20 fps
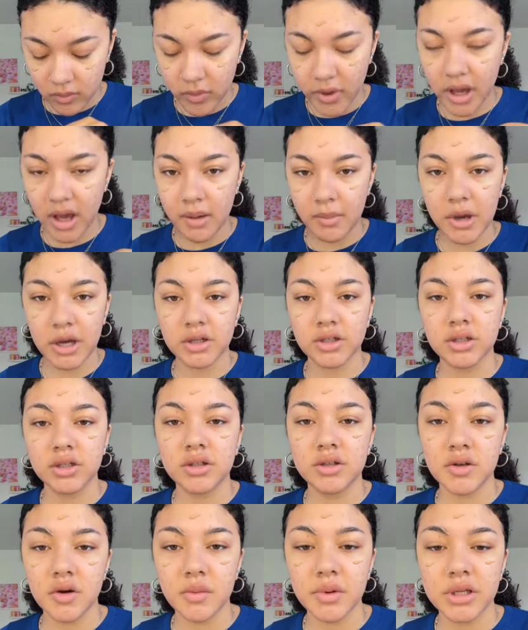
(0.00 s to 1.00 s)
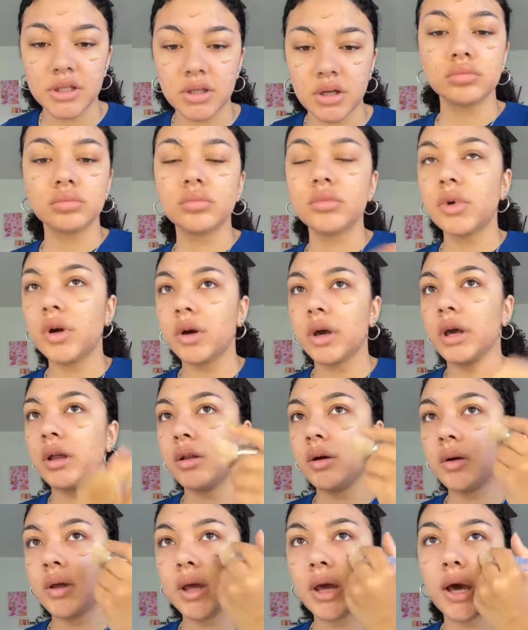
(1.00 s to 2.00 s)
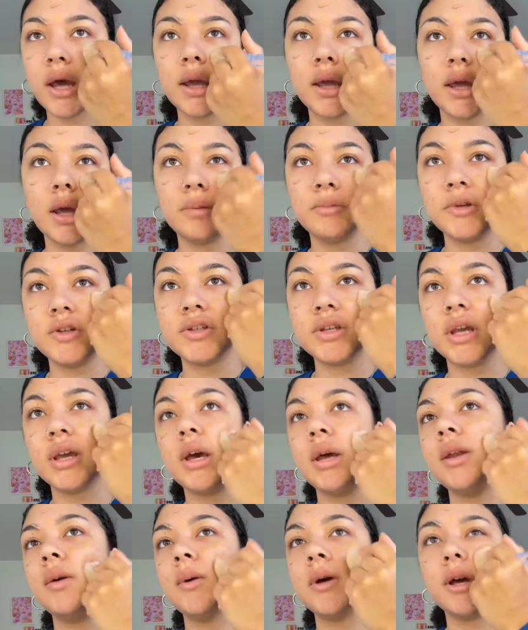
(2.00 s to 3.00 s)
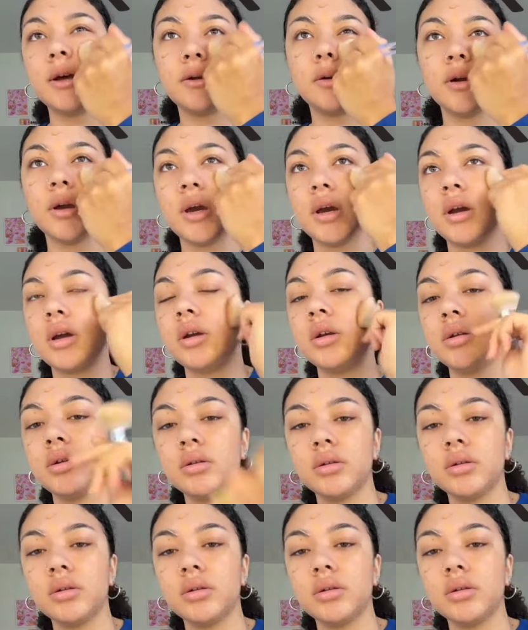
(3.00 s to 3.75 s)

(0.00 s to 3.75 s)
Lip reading: Wait, I'm actually so pissed off. Okay, low-key, high-key, I'm using it anyway. I don't care.